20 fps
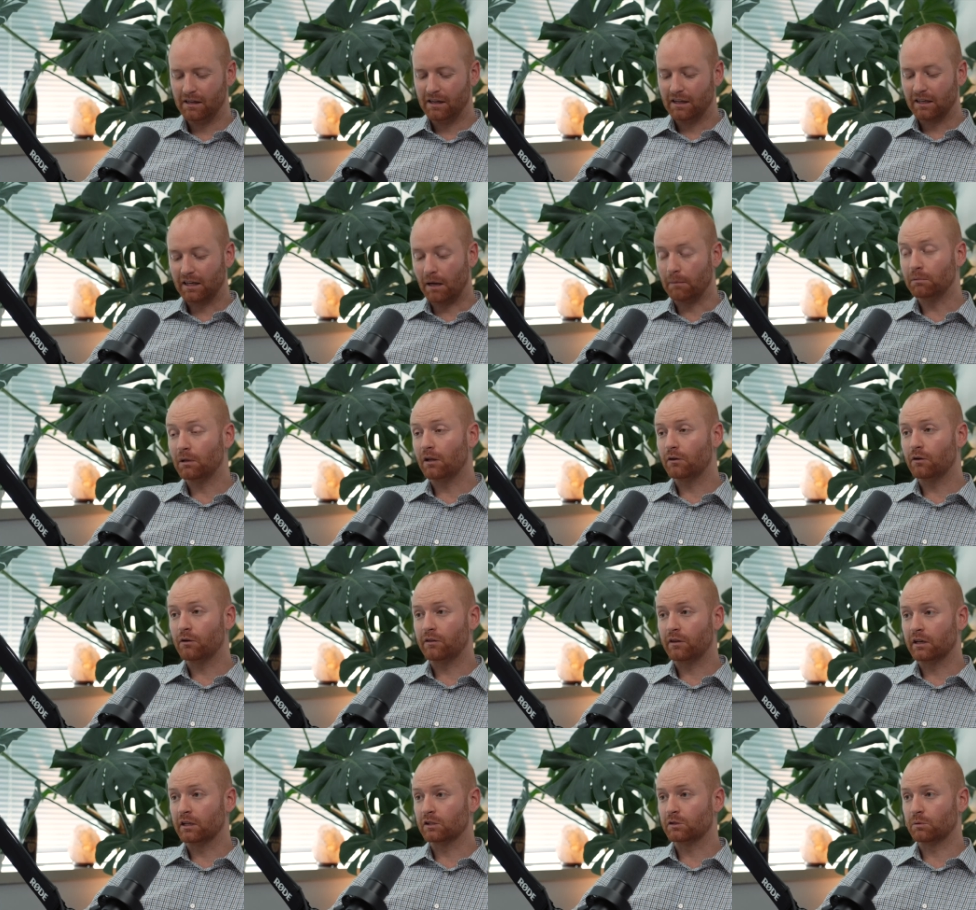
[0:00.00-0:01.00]
A couple other
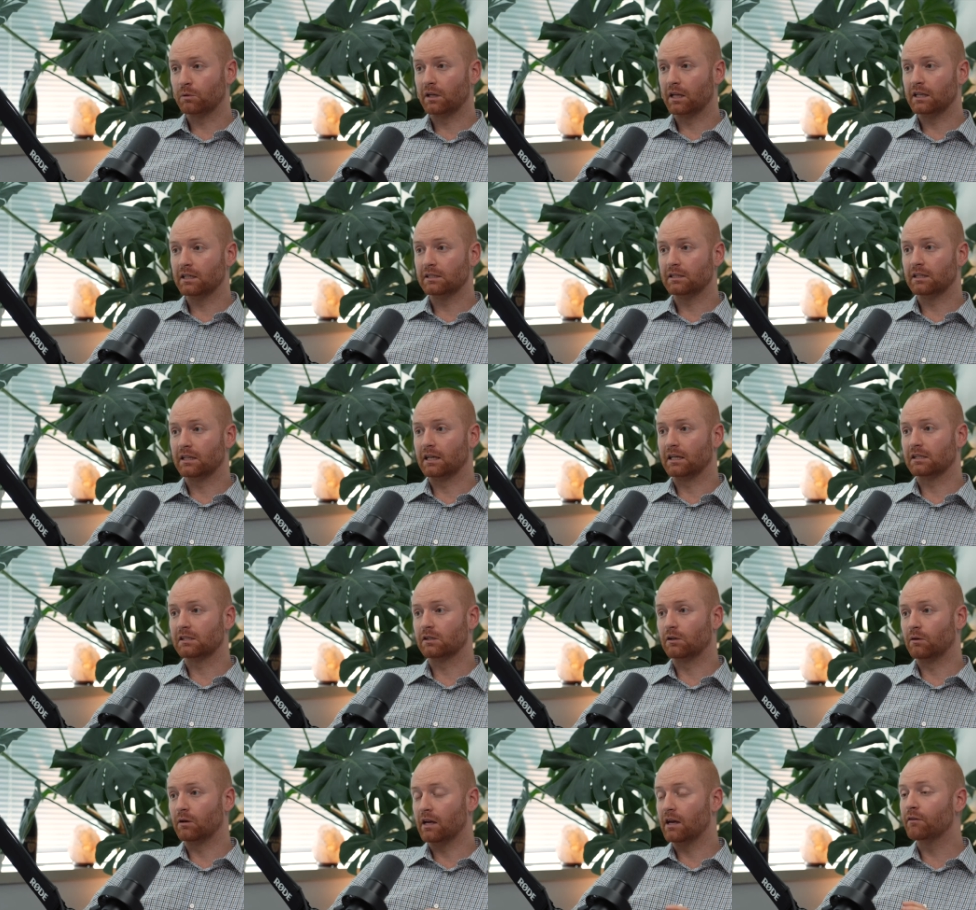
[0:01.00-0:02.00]
things related to this.
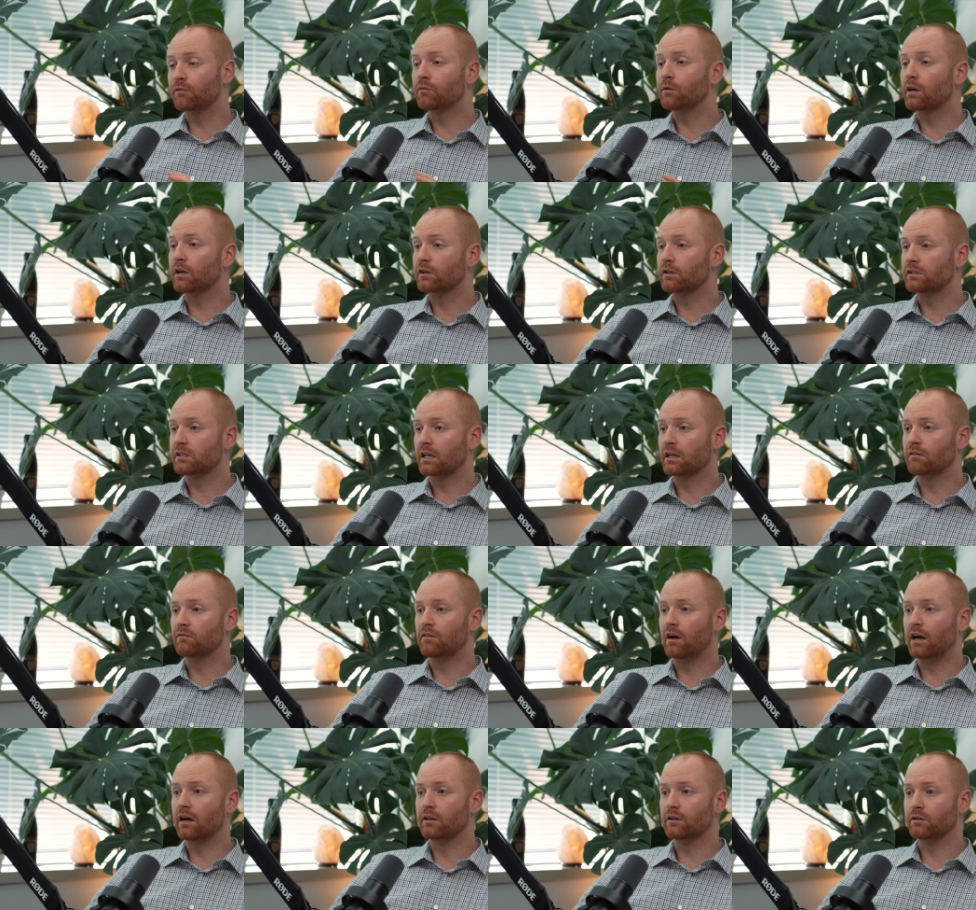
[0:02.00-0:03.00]
So if we understand
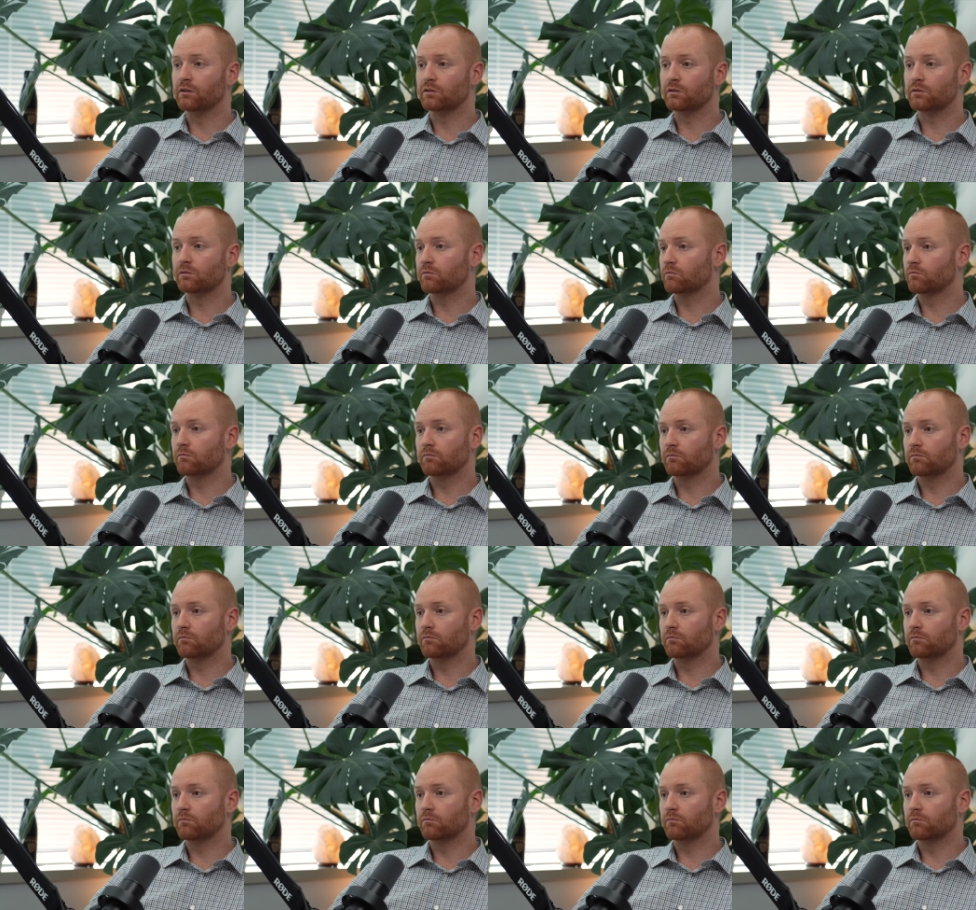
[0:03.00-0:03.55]
values,